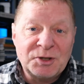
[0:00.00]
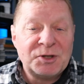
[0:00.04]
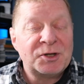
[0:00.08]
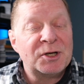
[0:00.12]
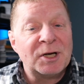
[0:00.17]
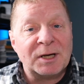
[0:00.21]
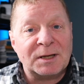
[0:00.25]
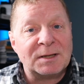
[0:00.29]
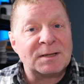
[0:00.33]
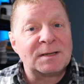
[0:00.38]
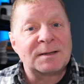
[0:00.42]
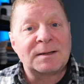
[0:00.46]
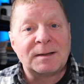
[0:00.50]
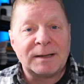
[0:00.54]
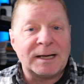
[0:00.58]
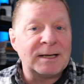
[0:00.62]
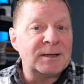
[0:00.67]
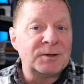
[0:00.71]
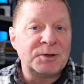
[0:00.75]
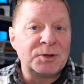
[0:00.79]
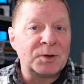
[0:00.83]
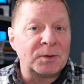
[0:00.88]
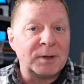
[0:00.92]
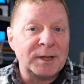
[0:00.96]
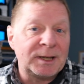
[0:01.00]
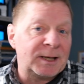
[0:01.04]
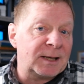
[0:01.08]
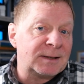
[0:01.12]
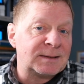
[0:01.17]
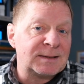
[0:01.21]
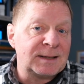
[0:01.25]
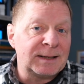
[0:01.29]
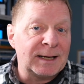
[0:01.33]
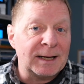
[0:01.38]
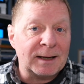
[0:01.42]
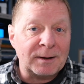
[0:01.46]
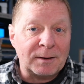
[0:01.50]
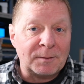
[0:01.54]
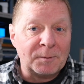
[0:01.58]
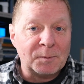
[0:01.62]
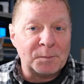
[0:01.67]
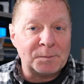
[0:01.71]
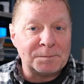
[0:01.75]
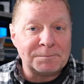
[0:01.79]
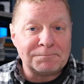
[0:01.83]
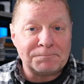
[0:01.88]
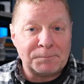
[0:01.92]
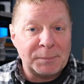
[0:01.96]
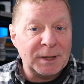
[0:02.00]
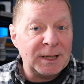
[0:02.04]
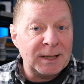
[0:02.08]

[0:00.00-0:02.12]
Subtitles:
just enjoy getting out,